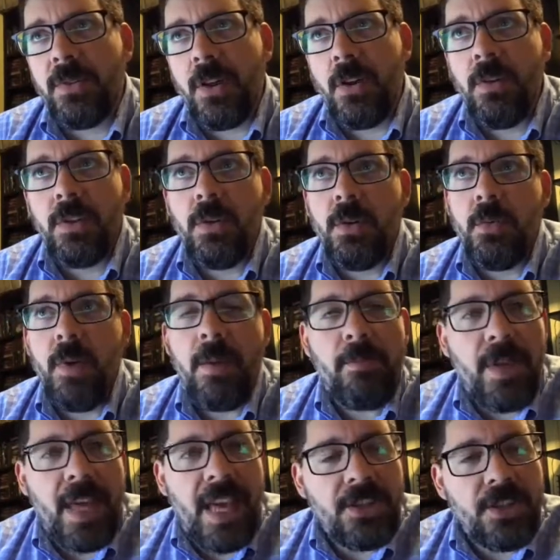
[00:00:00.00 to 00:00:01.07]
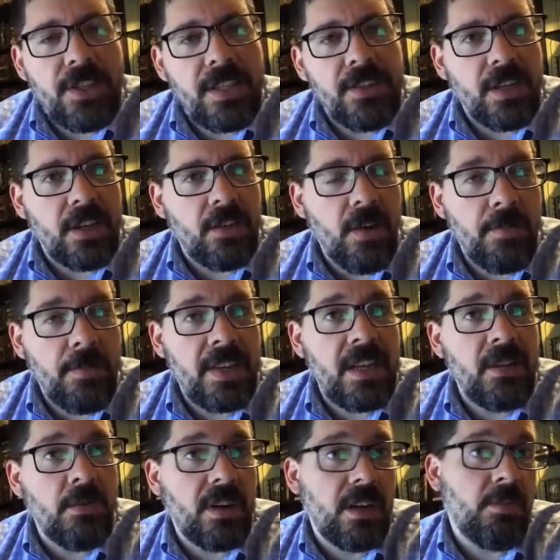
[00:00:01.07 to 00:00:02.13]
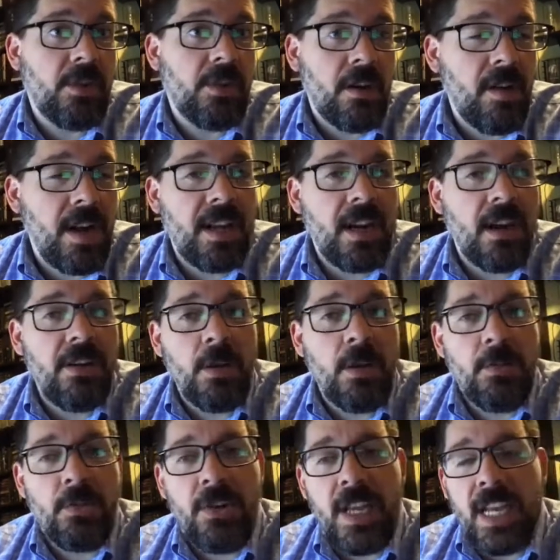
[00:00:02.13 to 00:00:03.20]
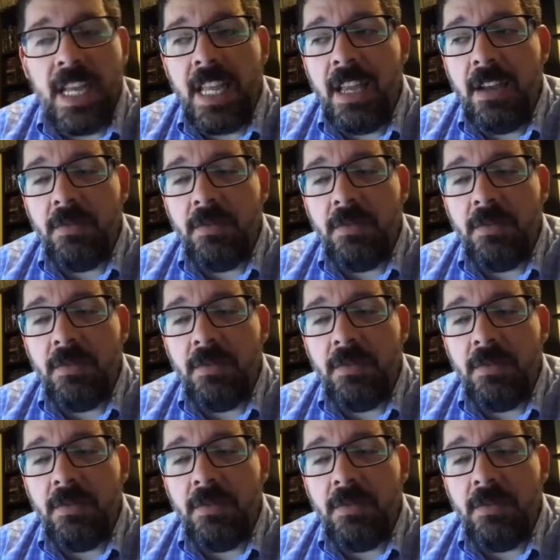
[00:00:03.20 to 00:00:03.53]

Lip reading: going to a web page that's encrypted and we're going to put our credit card number in,